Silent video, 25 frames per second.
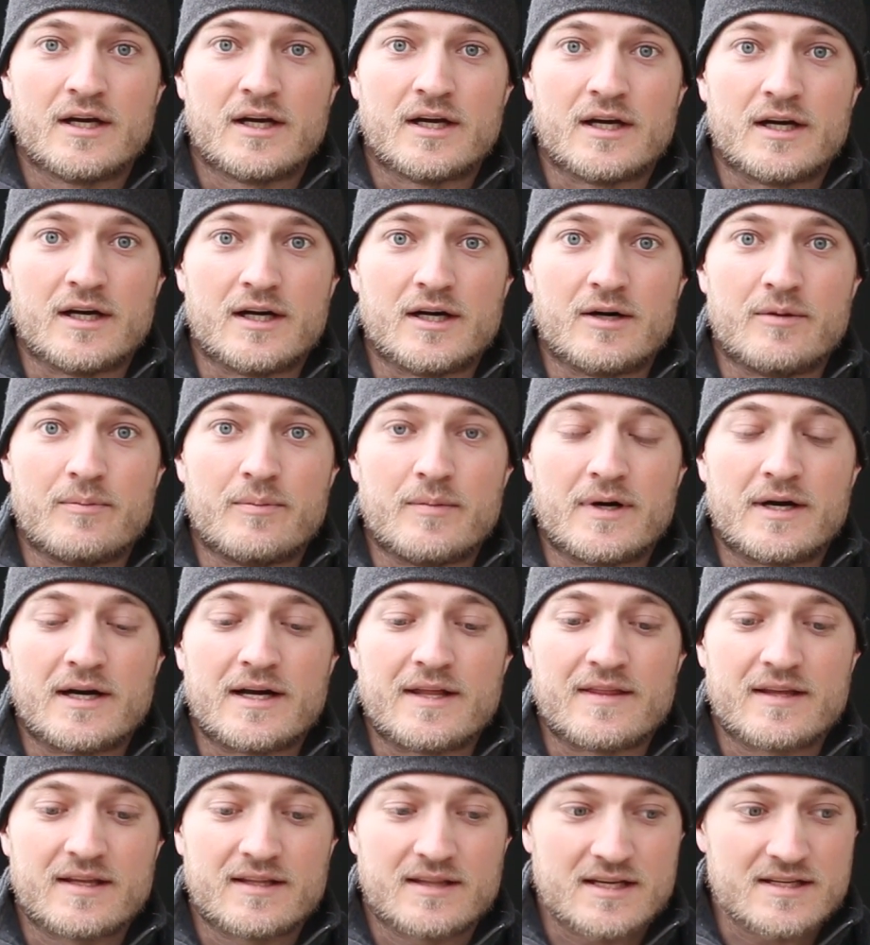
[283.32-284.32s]

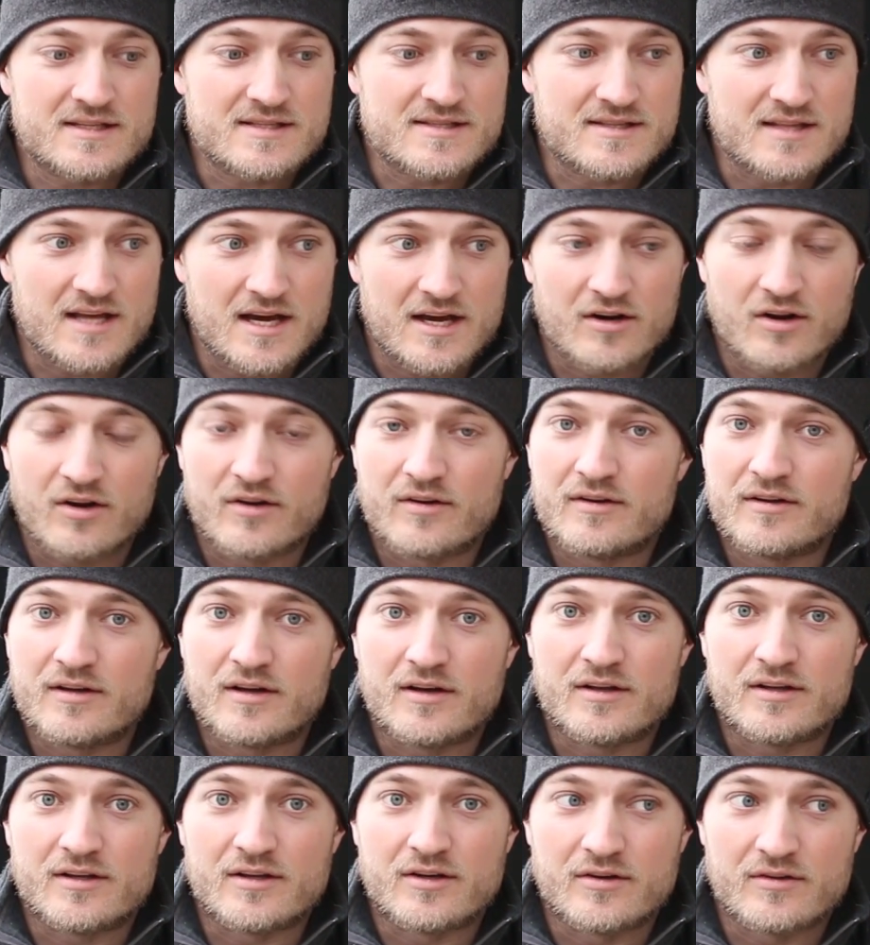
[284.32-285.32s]
I think that's that on
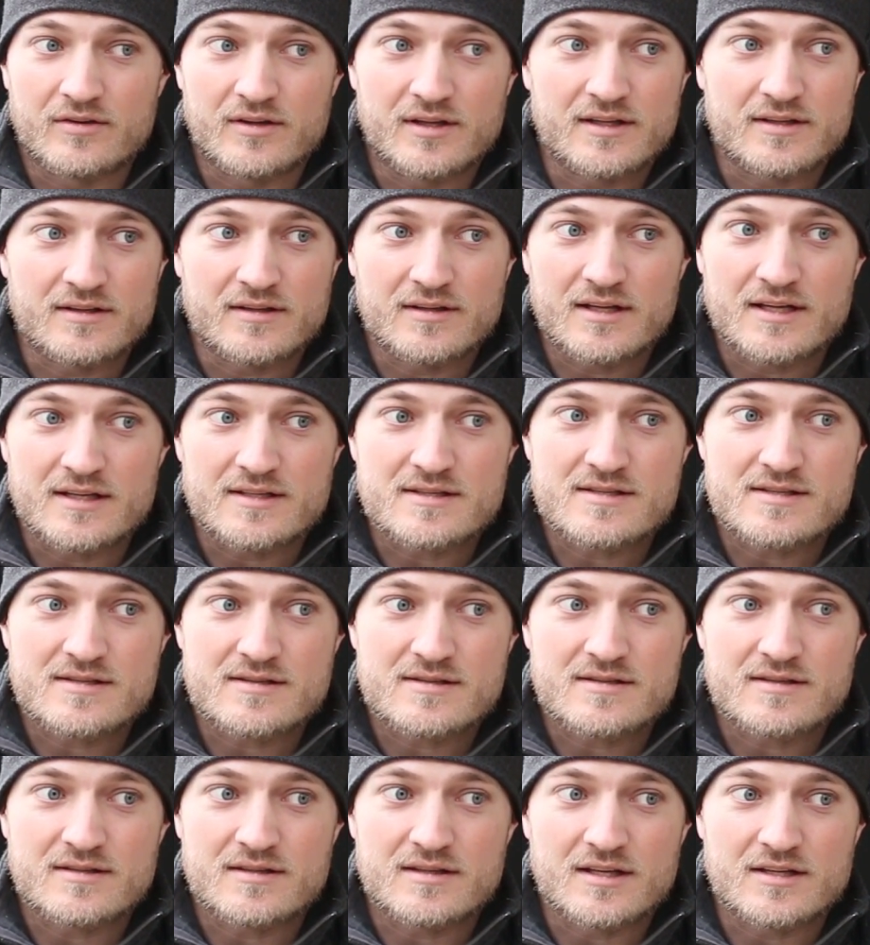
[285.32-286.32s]

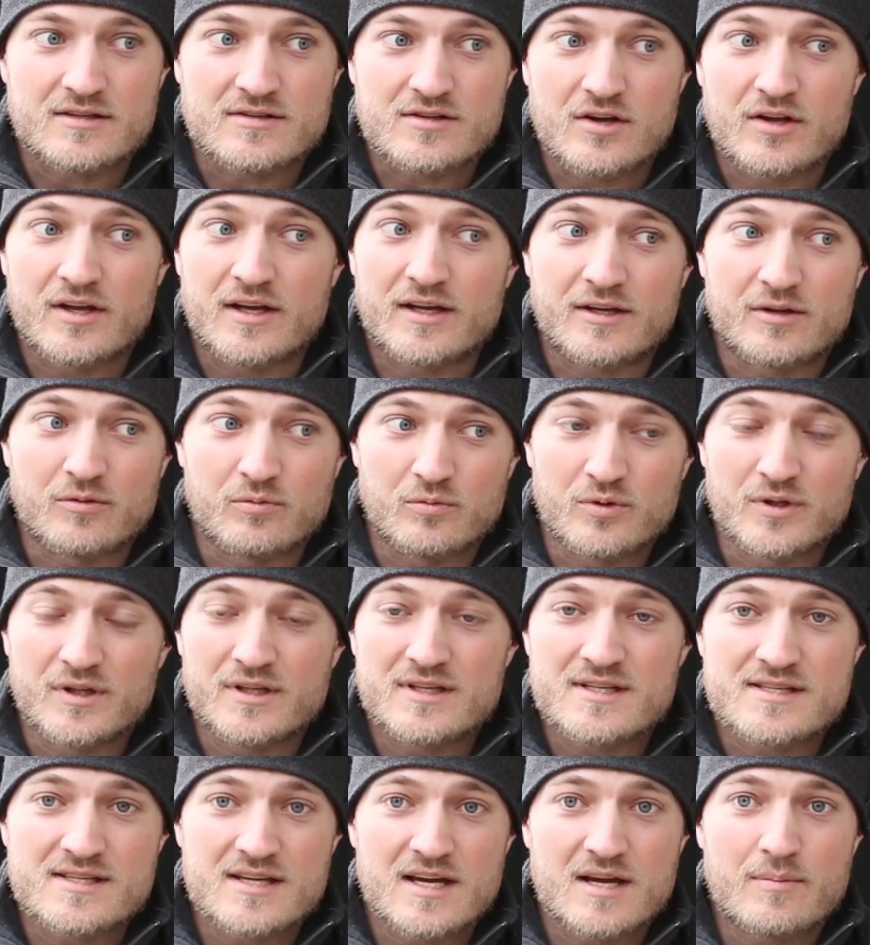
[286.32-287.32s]
that's all I can
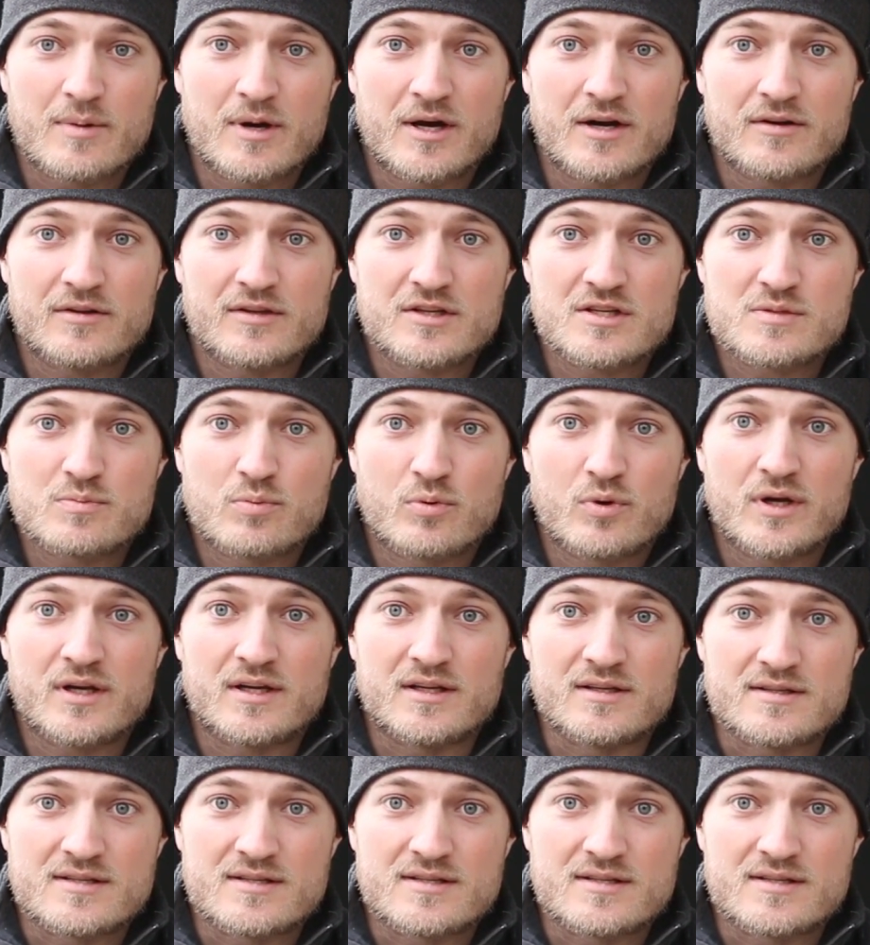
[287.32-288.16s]
really say about it at this point,